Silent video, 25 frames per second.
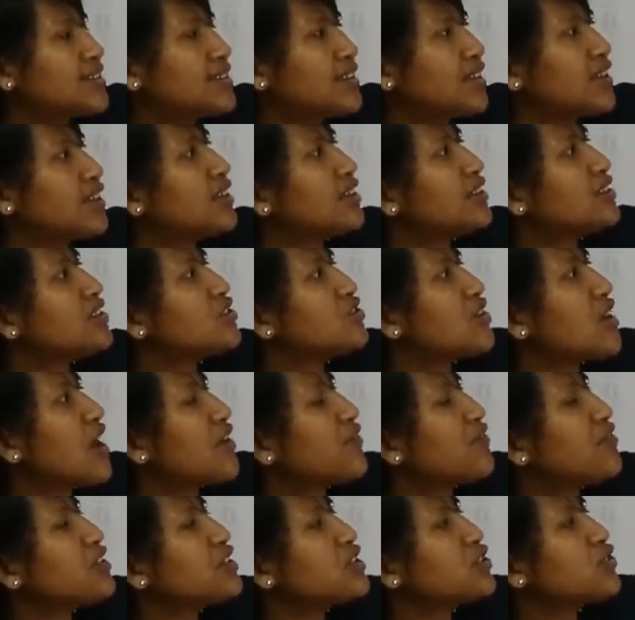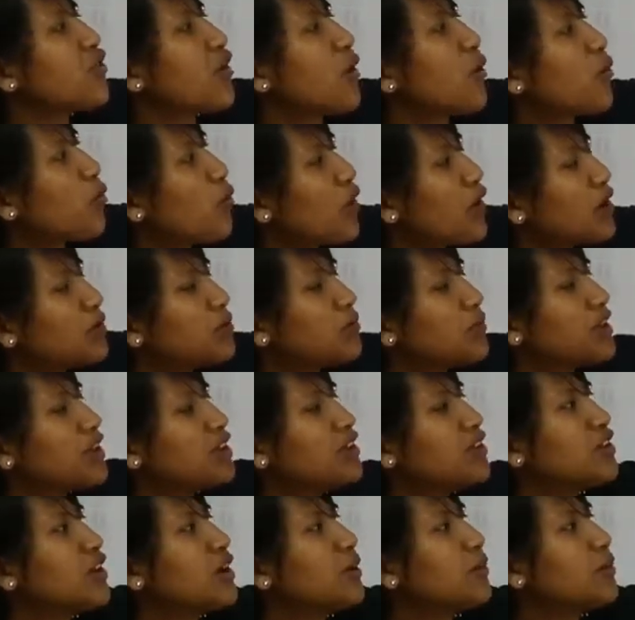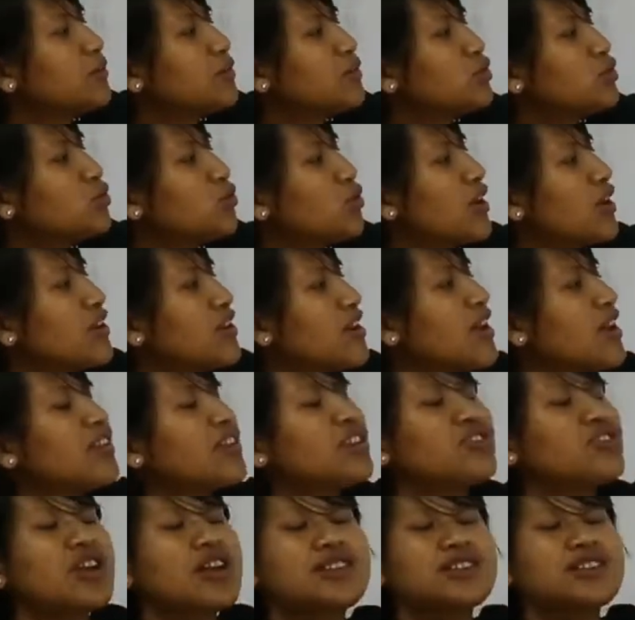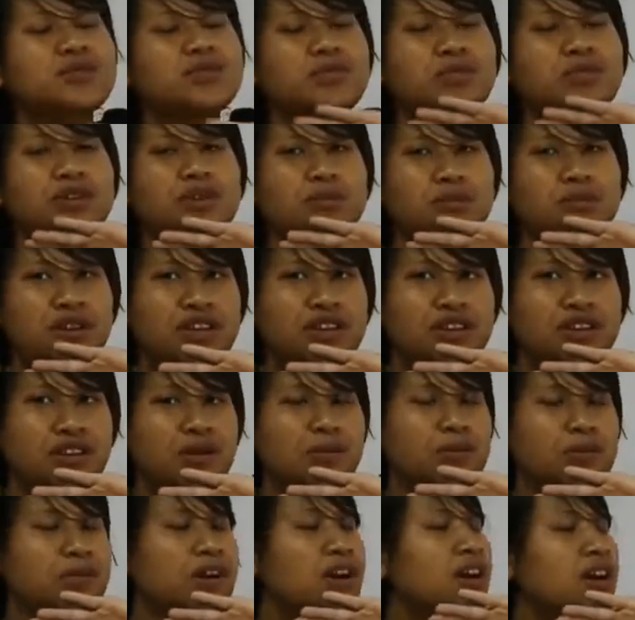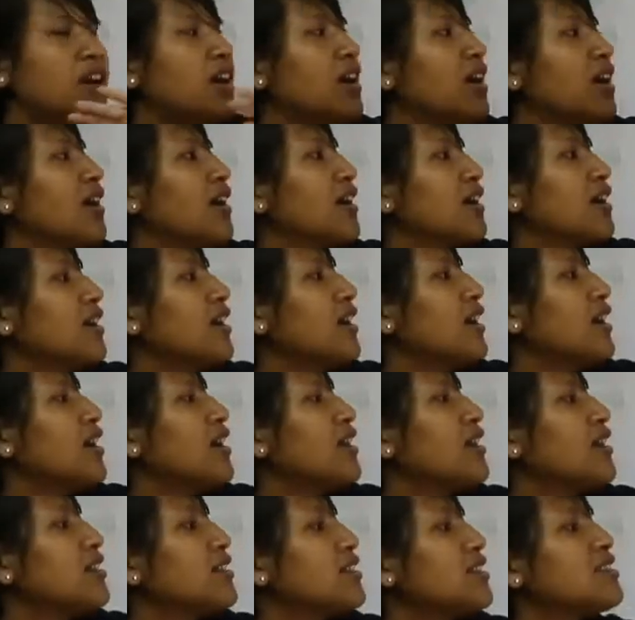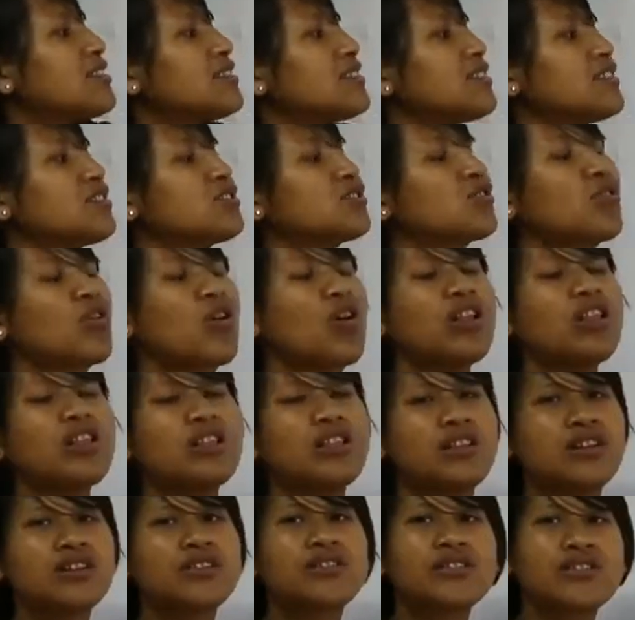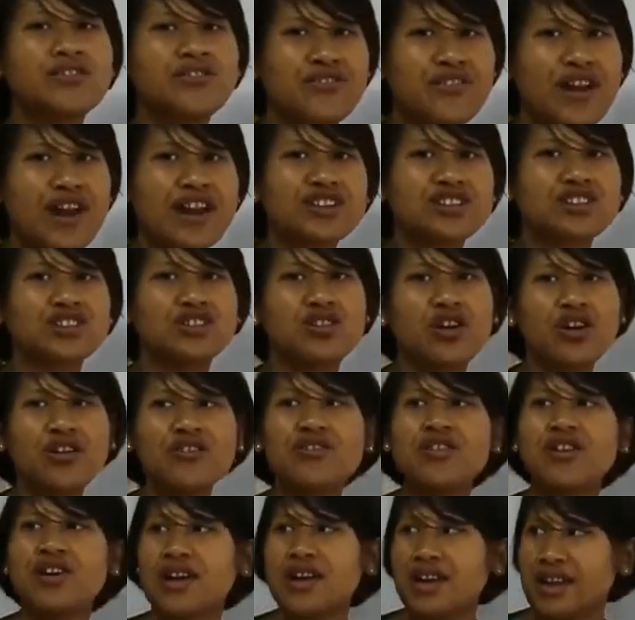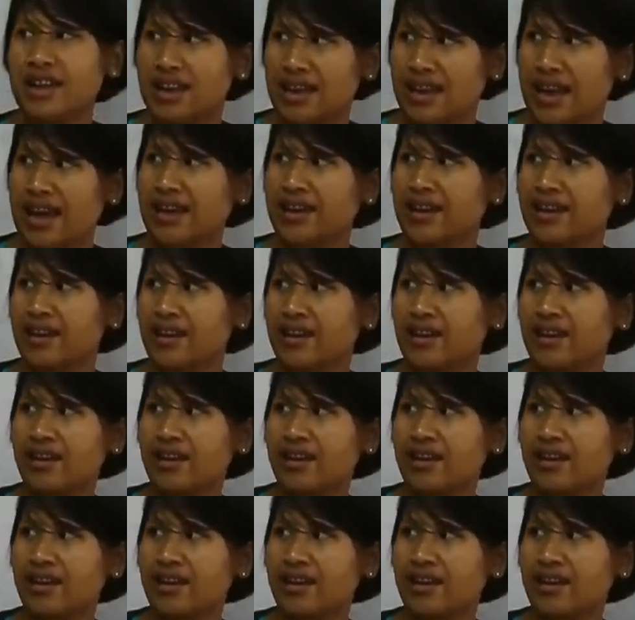it travels from one medium to another transparent medium. This is called refraction of light.